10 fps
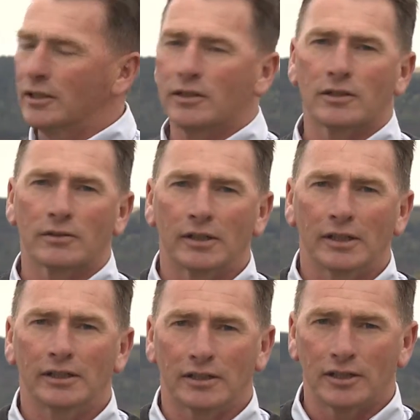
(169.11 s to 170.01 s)
is
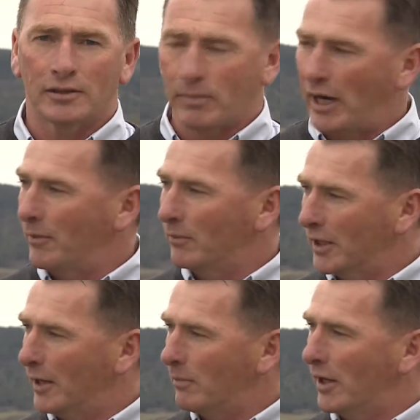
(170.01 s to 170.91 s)
just prime,
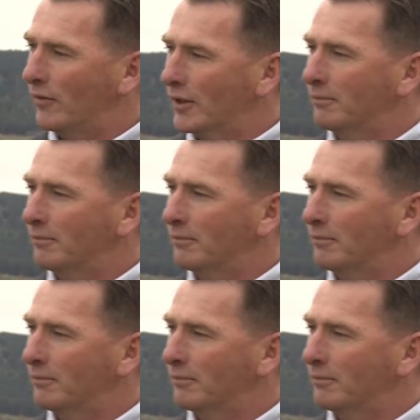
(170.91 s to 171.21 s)
yeah, perfect.